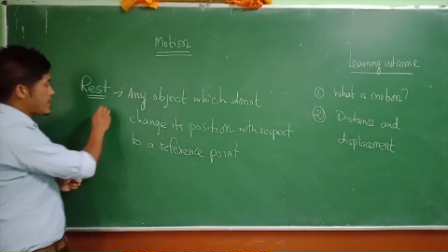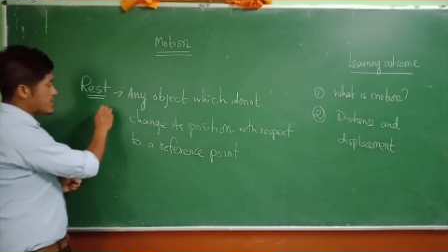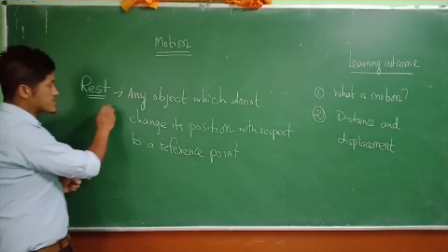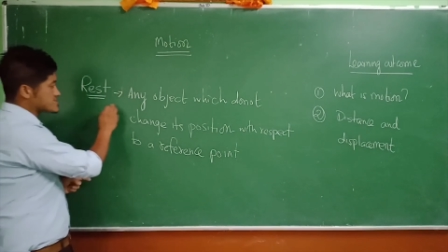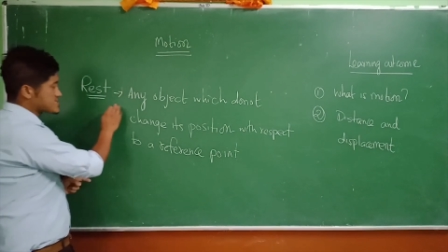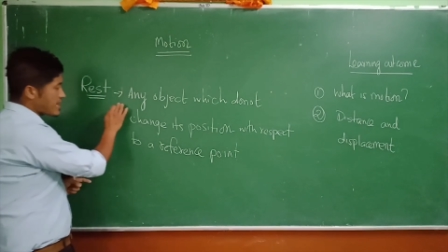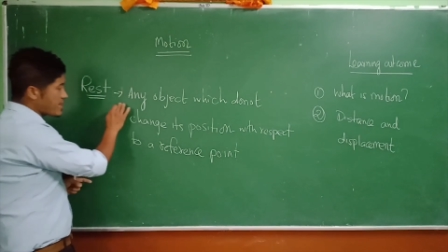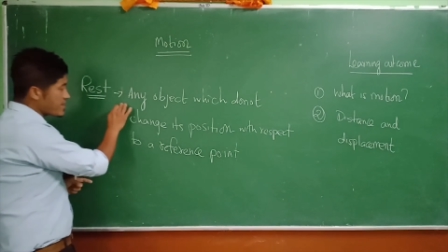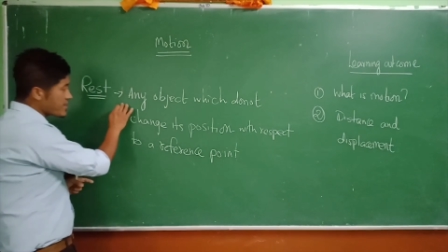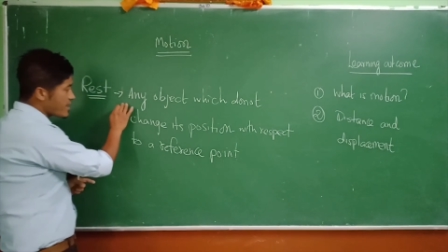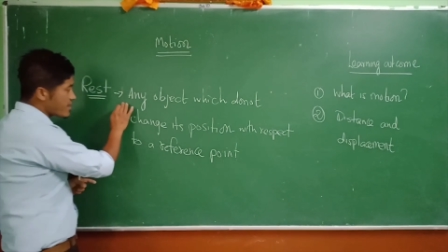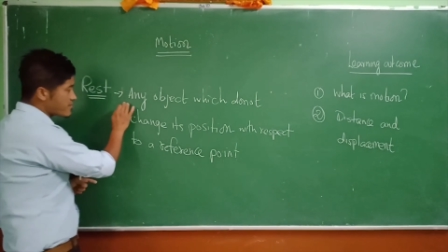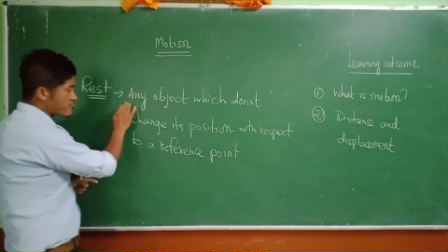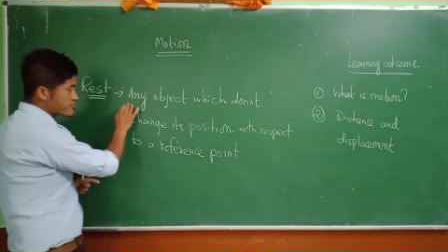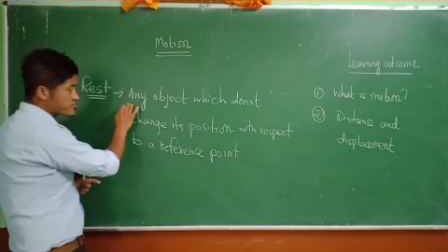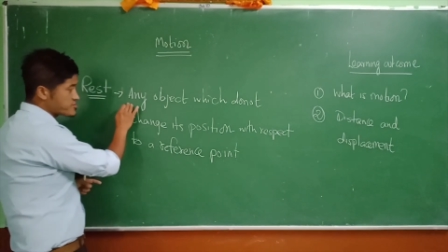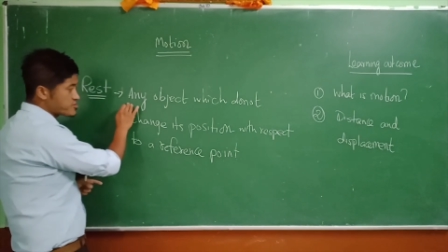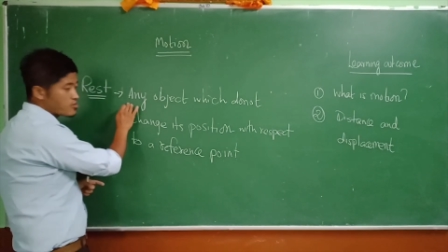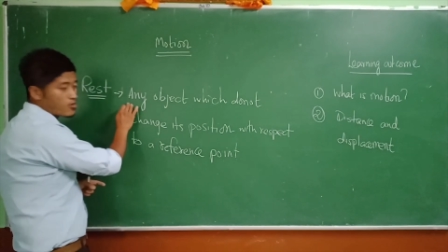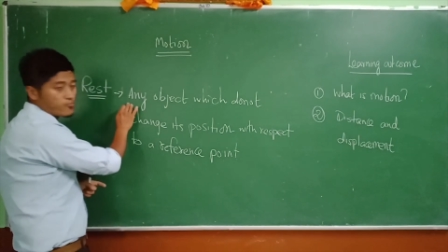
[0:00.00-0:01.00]
as I have
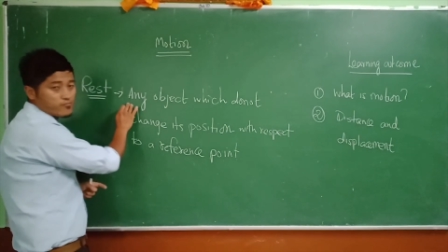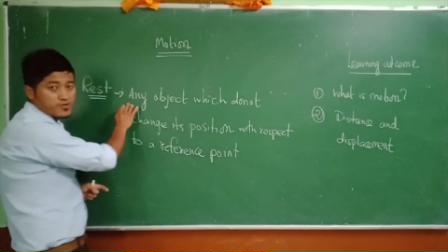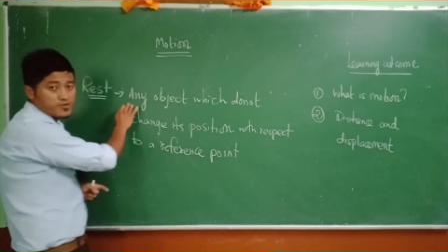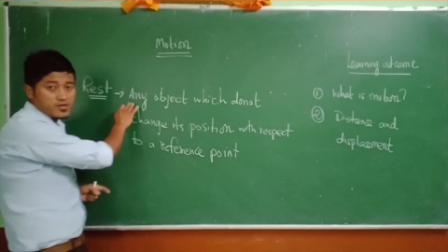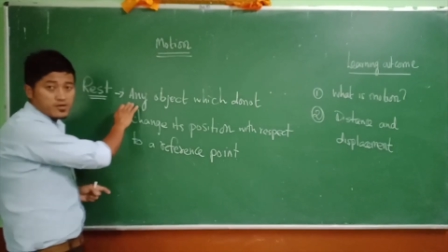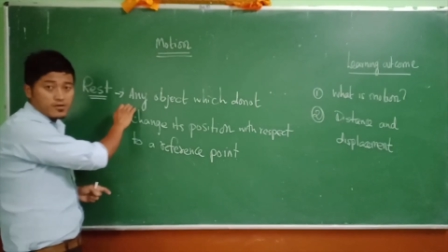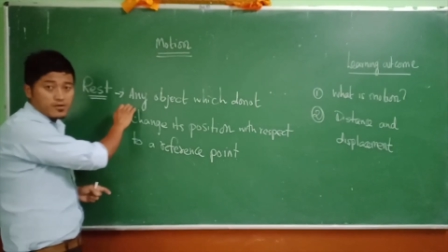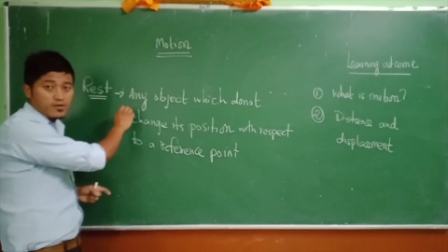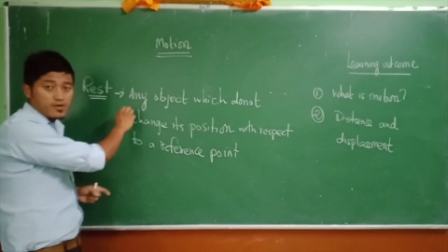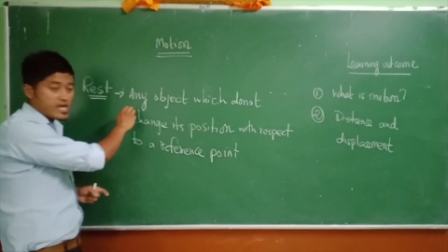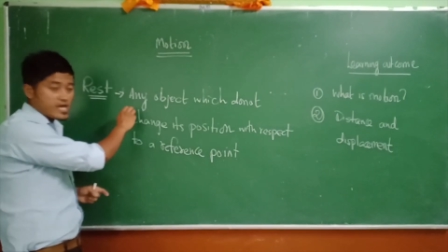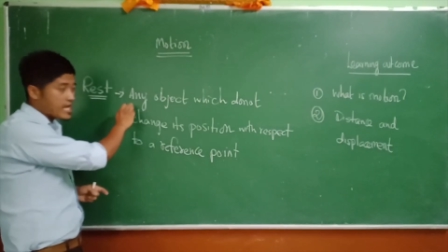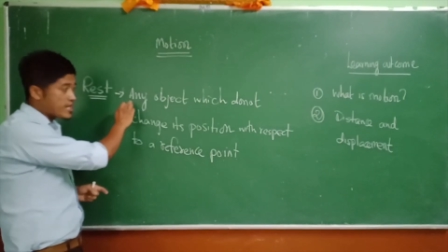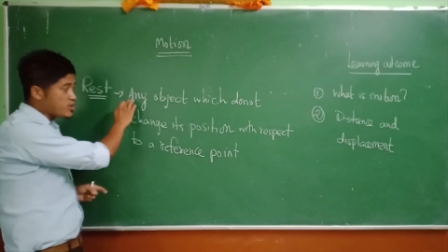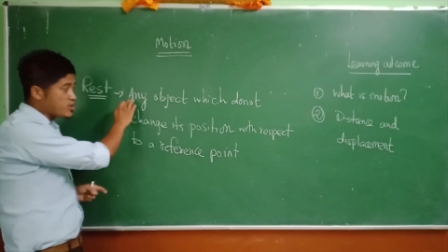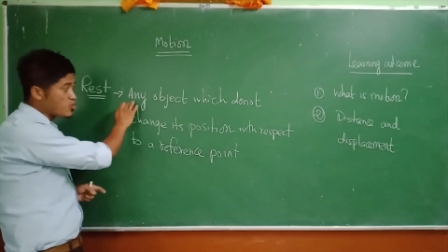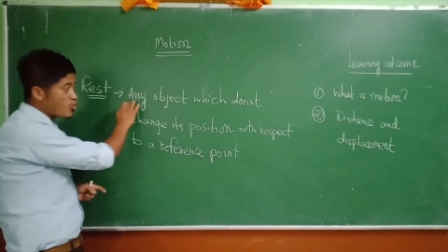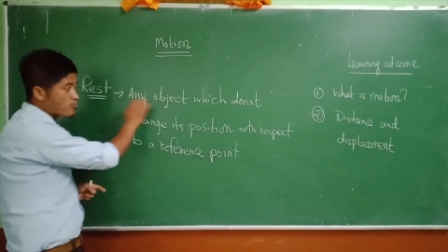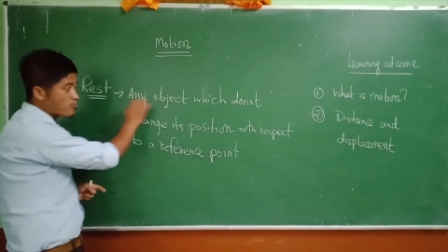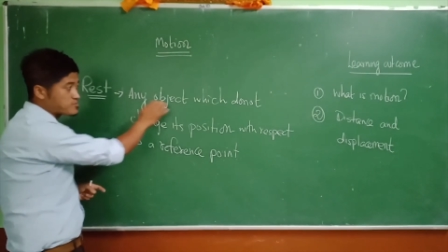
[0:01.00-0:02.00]
written over here, any
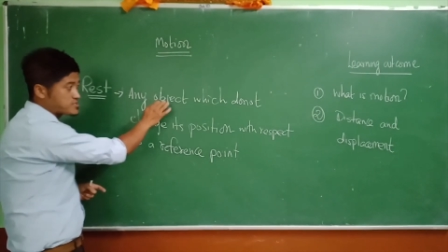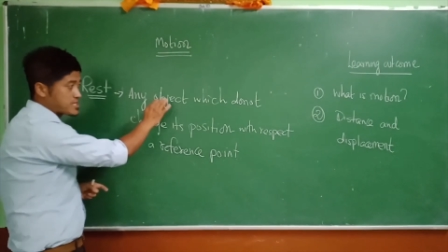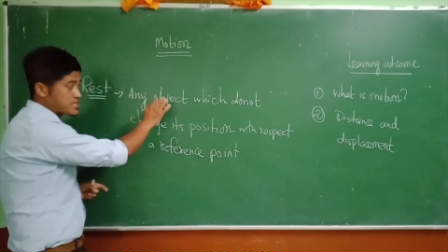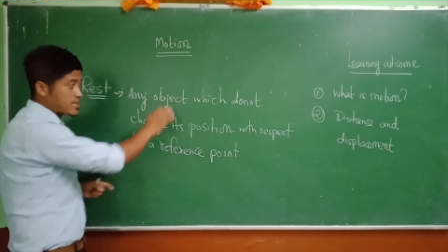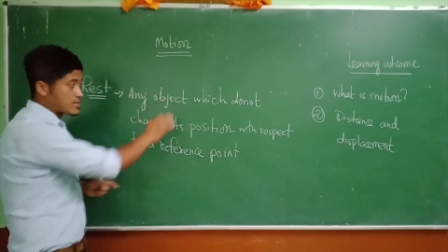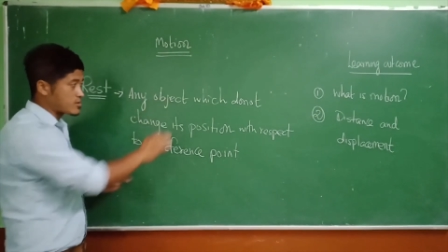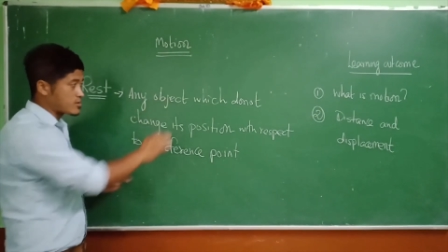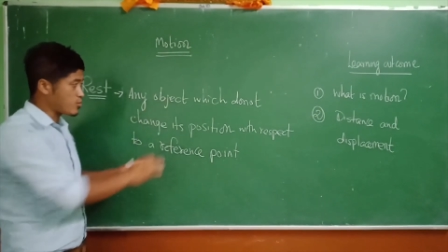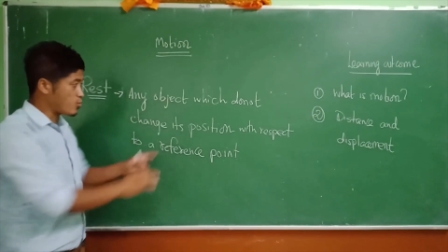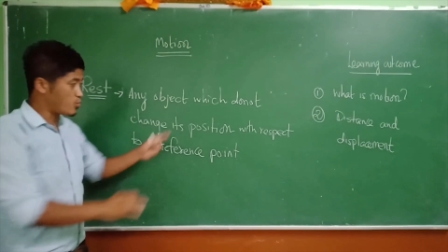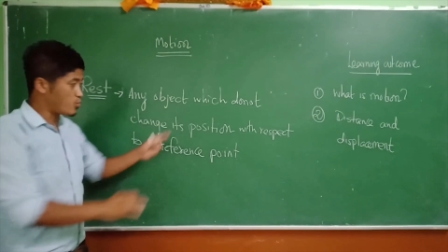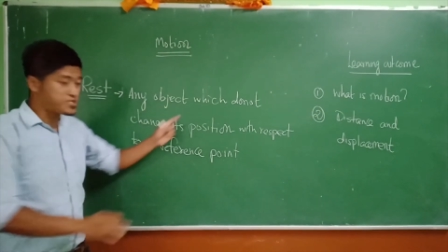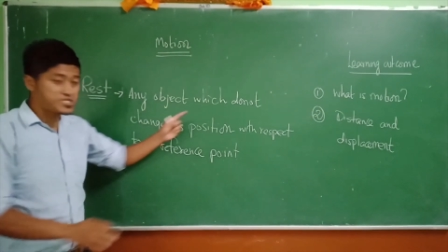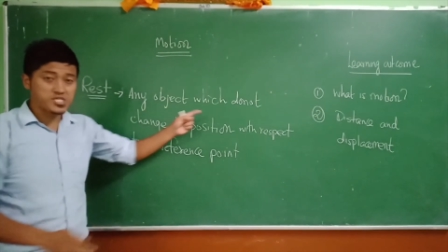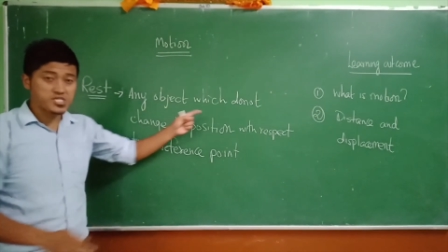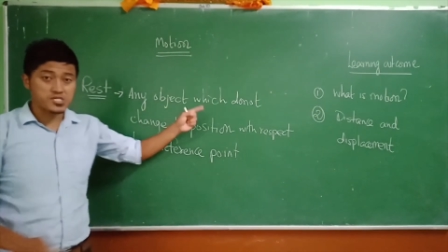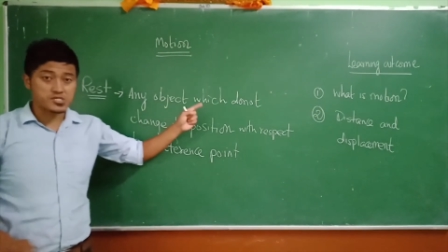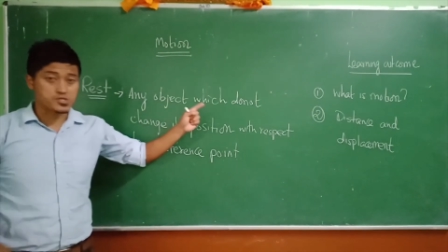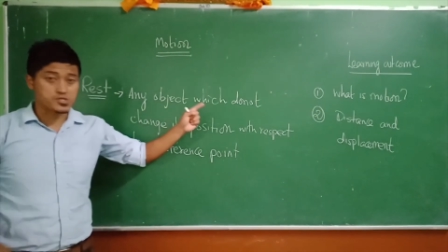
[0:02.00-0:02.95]
object which